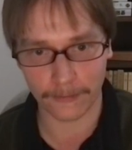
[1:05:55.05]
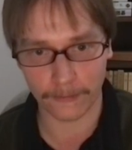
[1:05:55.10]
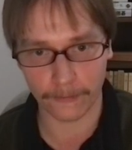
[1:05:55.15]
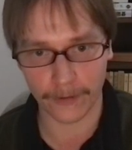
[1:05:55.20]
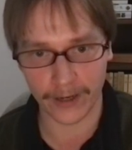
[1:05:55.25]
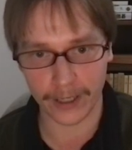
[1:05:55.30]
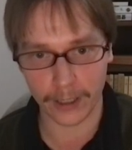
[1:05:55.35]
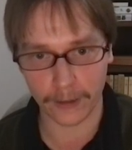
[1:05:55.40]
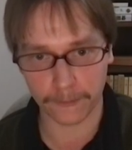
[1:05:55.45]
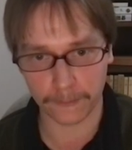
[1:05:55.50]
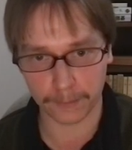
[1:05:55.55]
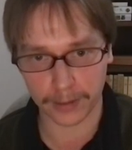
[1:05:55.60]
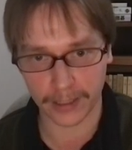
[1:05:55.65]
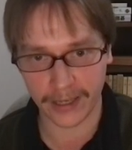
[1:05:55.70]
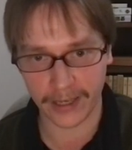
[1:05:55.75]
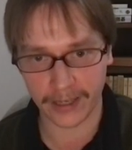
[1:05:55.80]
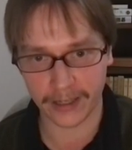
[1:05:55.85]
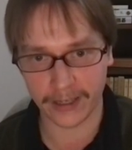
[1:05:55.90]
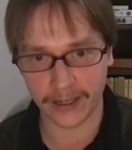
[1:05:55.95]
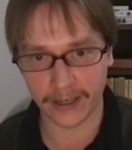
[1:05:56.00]
way of
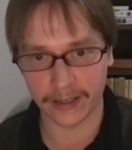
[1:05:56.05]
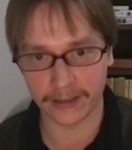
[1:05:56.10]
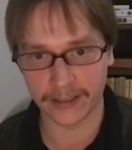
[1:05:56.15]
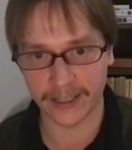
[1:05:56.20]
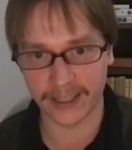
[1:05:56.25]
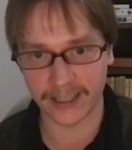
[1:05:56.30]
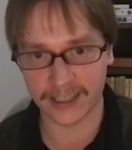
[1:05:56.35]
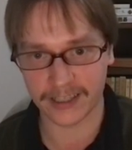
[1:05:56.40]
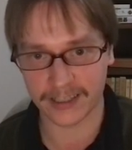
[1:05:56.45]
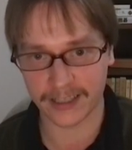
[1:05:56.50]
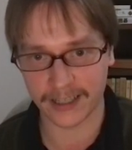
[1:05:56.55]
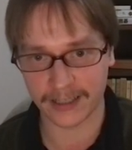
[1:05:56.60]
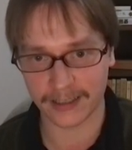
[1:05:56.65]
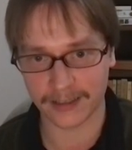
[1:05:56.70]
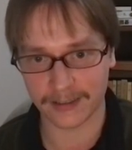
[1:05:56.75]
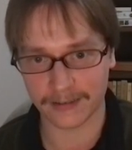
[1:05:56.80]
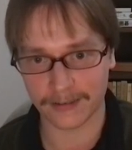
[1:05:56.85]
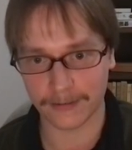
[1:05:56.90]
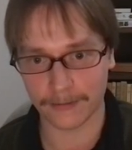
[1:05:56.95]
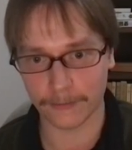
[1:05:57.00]
playing here is
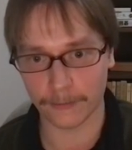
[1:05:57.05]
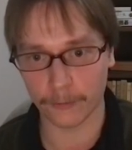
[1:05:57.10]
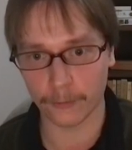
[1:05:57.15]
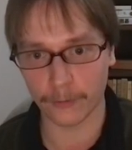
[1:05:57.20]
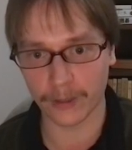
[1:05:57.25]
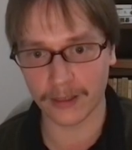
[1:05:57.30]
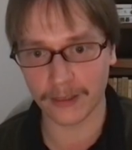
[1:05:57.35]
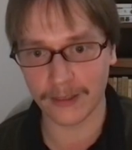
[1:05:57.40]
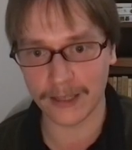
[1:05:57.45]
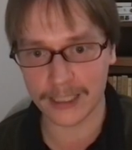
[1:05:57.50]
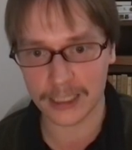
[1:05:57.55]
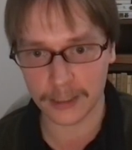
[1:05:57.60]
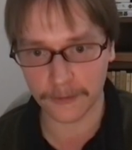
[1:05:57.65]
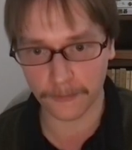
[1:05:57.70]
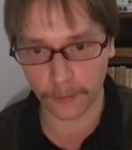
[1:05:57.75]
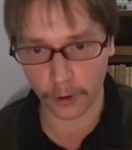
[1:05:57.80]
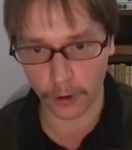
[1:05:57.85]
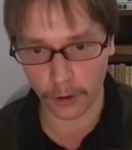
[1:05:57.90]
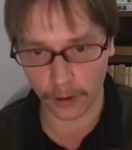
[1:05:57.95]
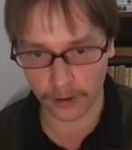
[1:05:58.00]
that with these
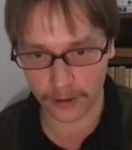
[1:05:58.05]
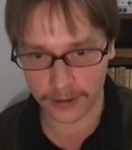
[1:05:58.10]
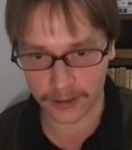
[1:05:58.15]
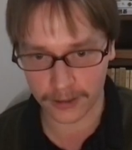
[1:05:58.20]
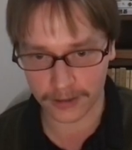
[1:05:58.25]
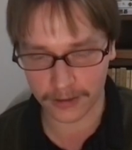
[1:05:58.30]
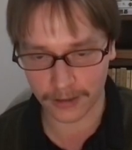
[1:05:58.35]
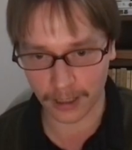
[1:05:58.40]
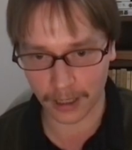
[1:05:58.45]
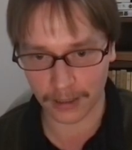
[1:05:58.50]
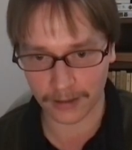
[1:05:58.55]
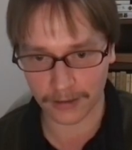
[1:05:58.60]
walls,